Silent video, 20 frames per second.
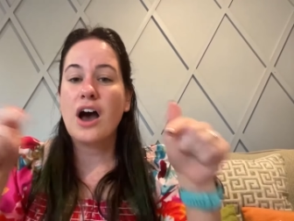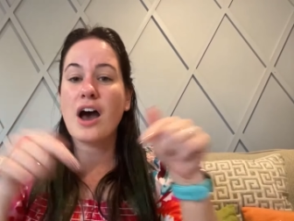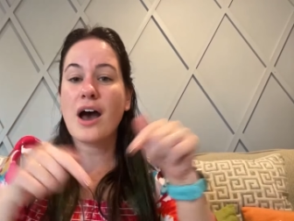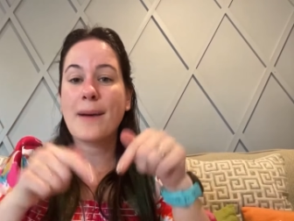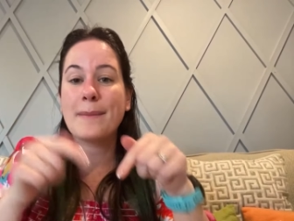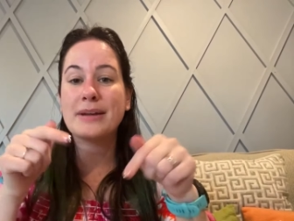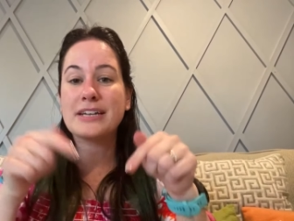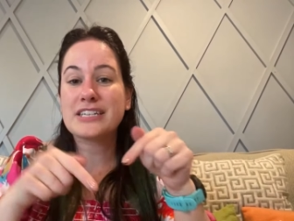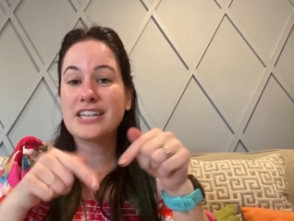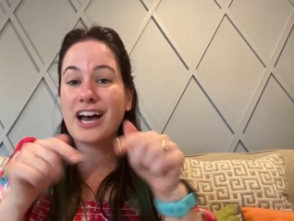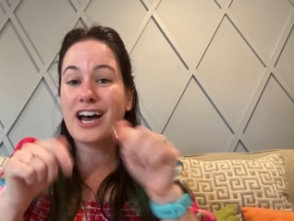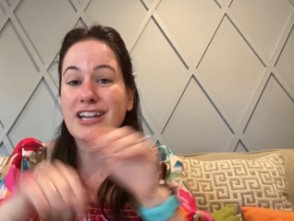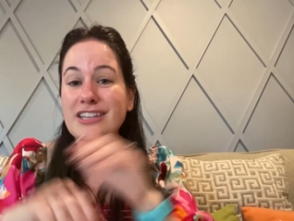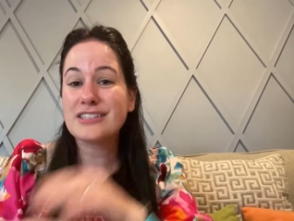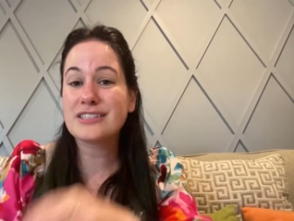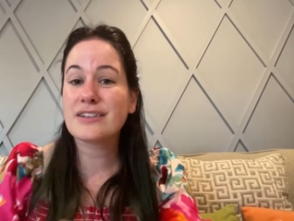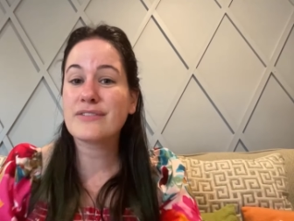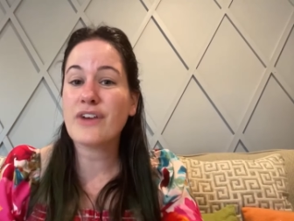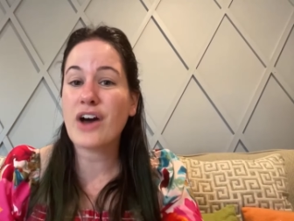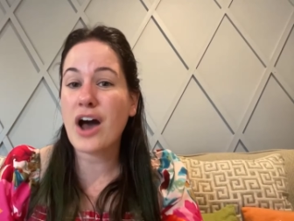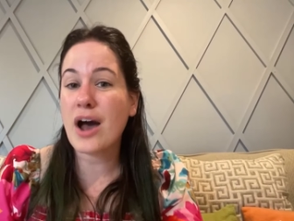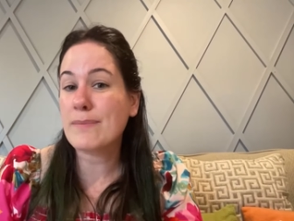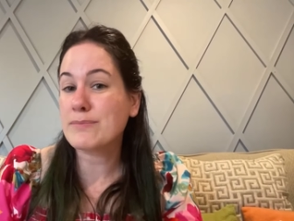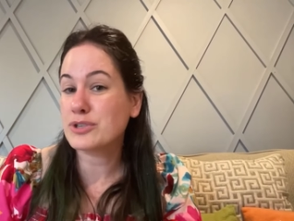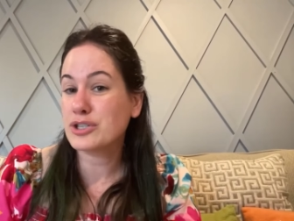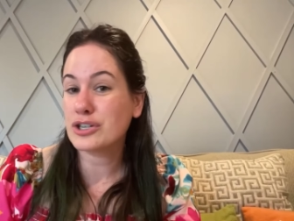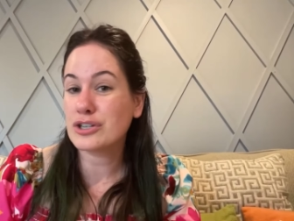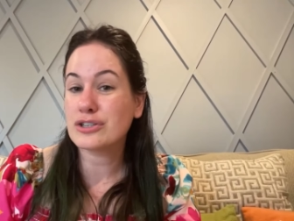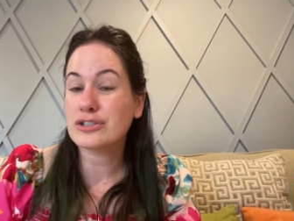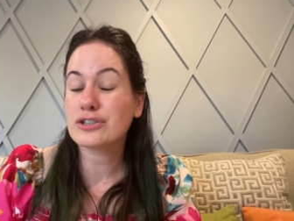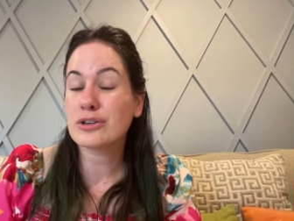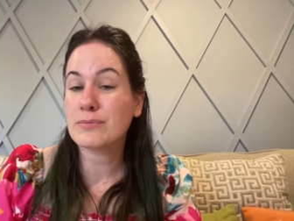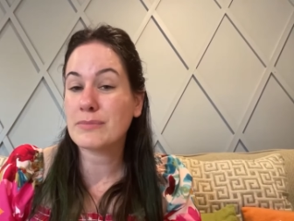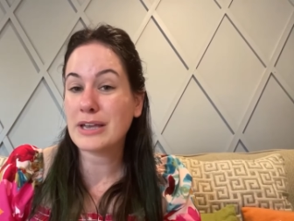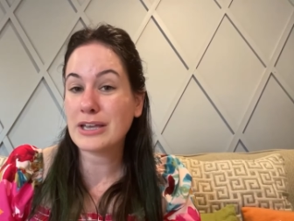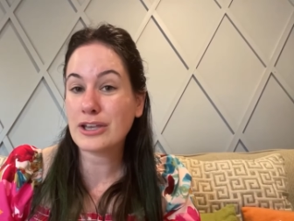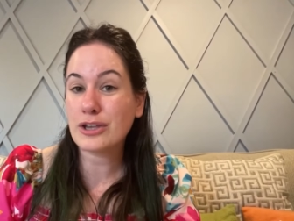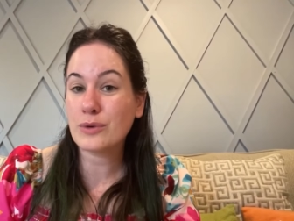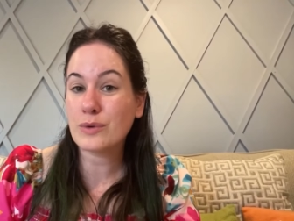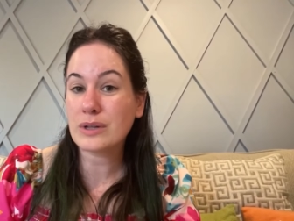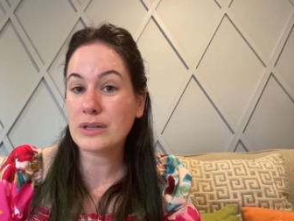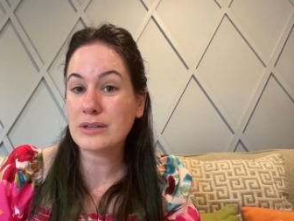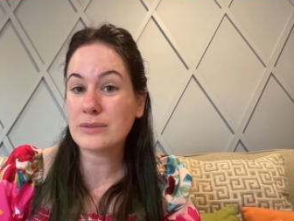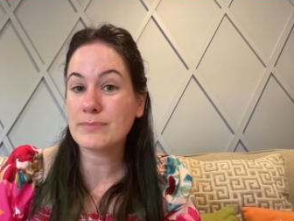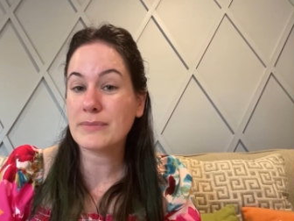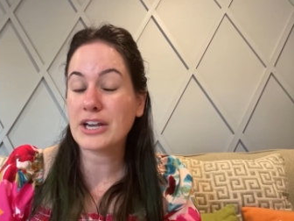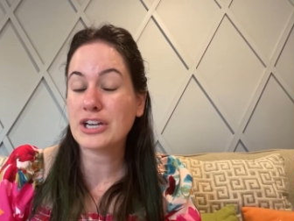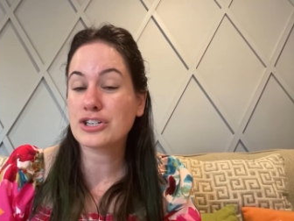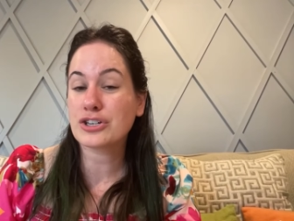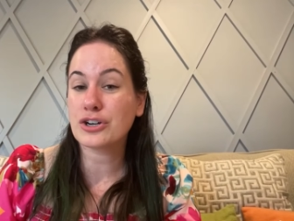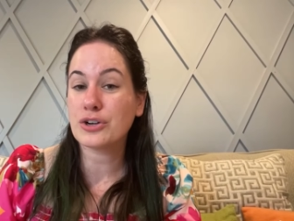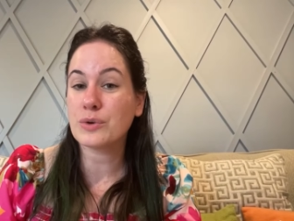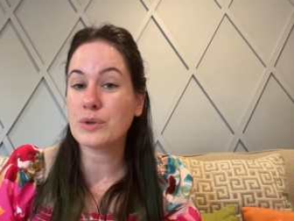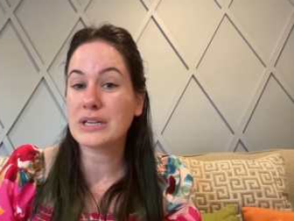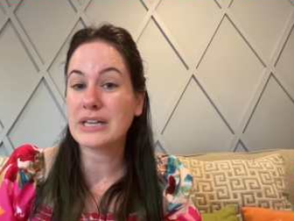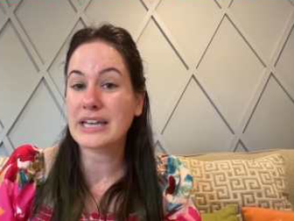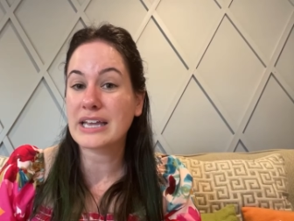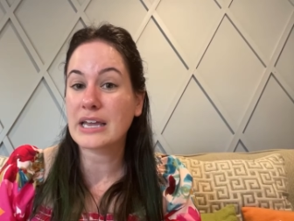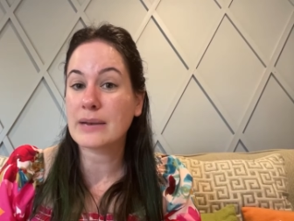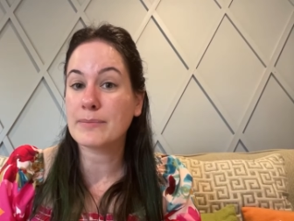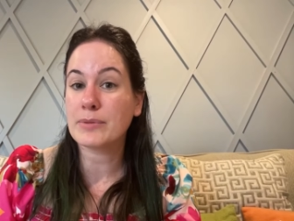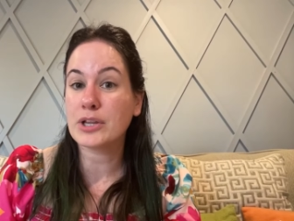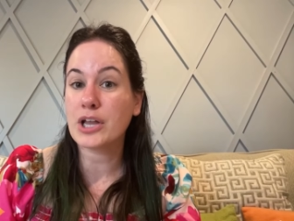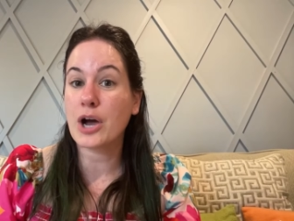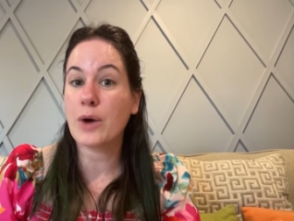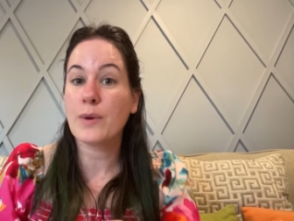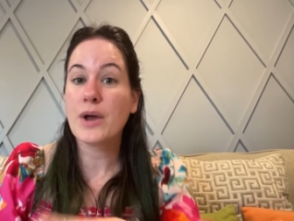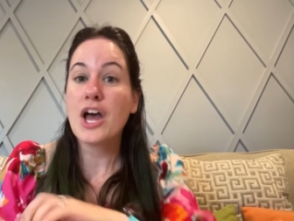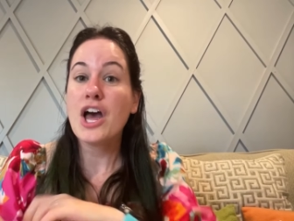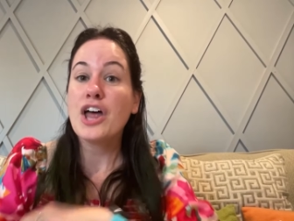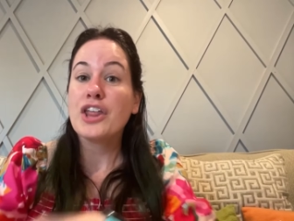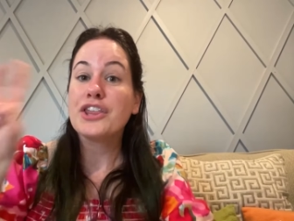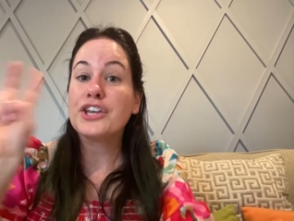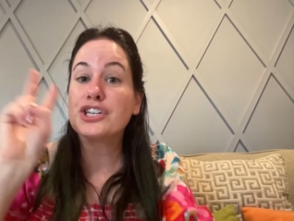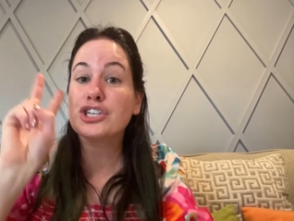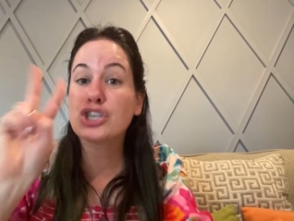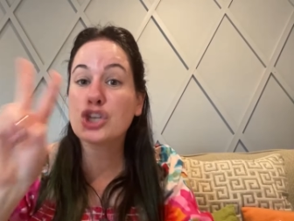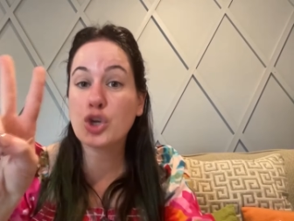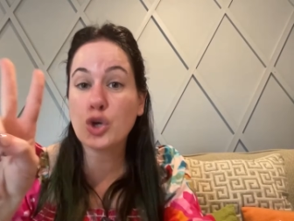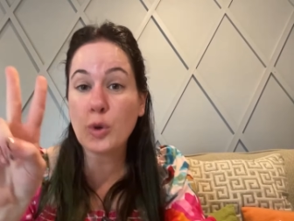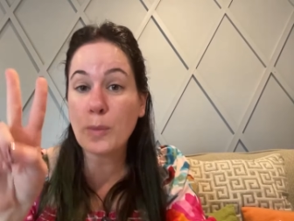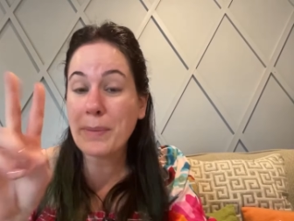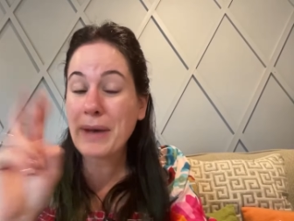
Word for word: Um, tons of options, so make you make sure you click in below. The two